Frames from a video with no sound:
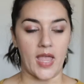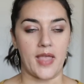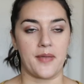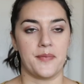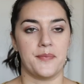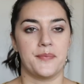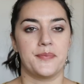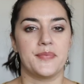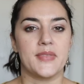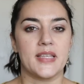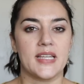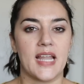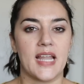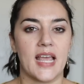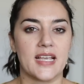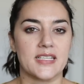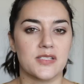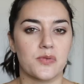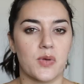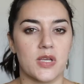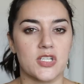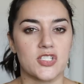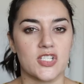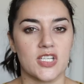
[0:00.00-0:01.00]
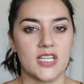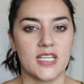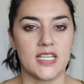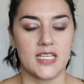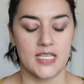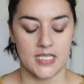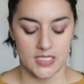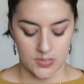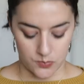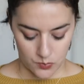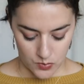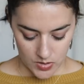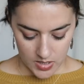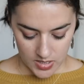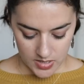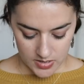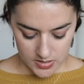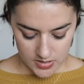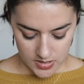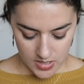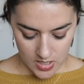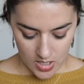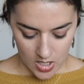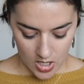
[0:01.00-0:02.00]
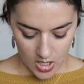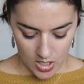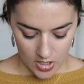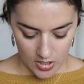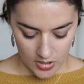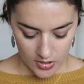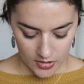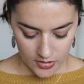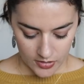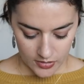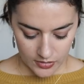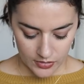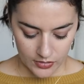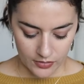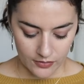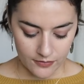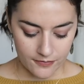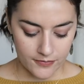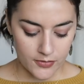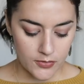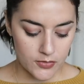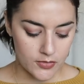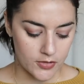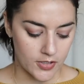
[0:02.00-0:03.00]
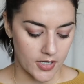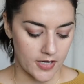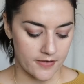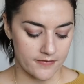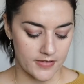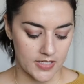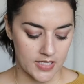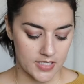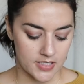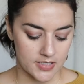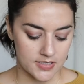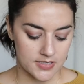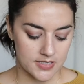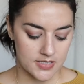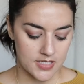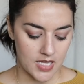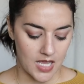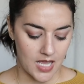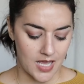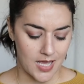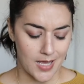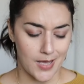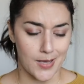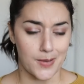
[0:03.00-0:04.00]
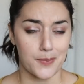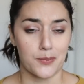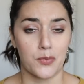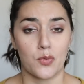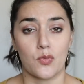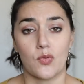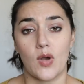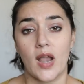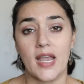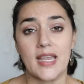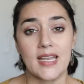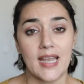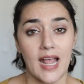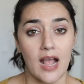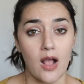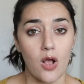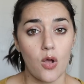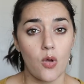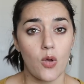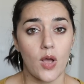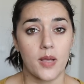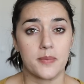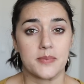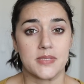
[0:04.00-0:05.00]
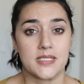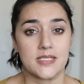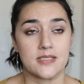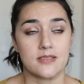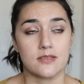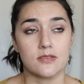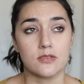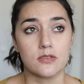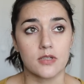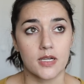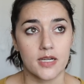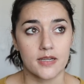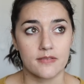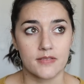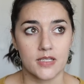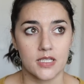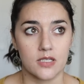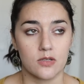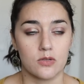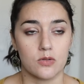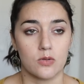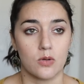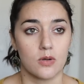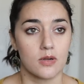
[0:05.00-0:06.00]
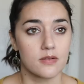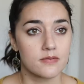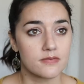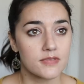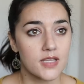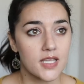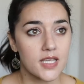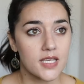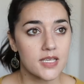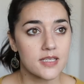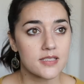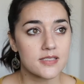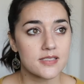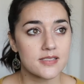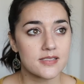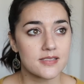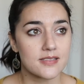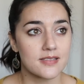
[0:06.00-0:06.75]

okay, the next question is what are your food cravings? Um, right now, I'm still craving cornflakes.